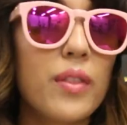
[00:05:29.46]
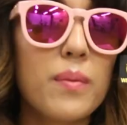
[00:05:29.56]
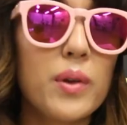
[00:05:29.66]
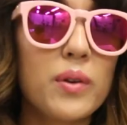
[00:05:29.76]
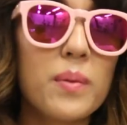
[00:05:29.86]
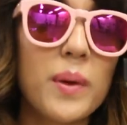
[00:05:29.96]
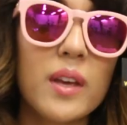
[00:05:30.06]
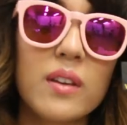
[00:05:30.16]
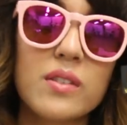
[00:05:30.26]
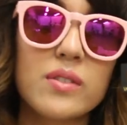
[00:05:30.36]
The muted
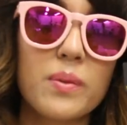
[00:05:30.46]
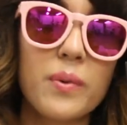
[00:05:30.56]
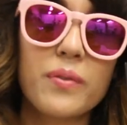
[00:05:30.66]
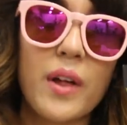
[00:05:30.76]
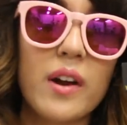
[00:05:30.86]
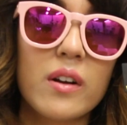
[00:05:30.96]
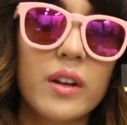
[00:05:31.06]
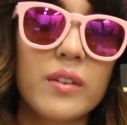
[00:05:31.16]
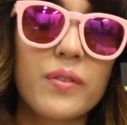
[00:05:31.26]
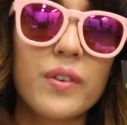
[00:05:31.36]
pink is super
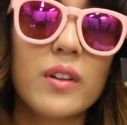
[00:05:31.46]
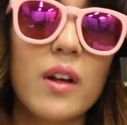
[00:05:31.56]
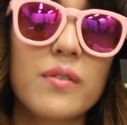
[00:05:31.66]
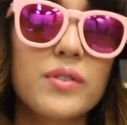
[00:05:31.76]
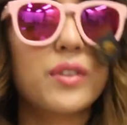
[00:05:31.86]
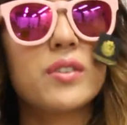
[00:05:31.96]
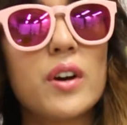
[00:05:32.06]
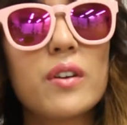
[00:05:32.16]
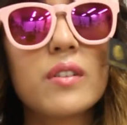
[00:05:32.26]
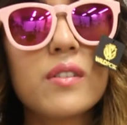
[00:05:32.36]
flattering for a lot of skin
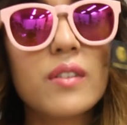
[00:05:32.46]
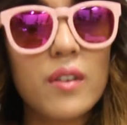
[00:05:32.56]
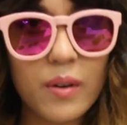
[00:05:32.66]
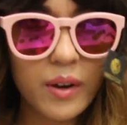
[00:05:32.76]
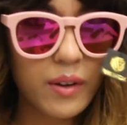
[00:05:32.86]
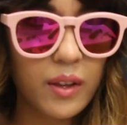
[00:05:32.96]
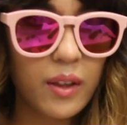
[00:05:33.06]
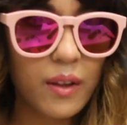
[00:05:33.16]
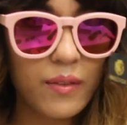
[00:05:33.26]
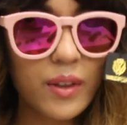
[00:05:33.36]
tones, so I
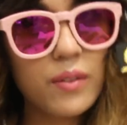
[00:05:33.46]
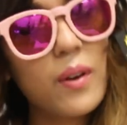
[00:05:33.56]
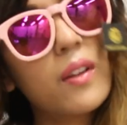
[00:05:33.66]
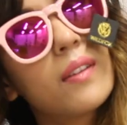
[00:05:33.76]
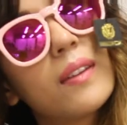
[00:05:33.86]
really love these ones.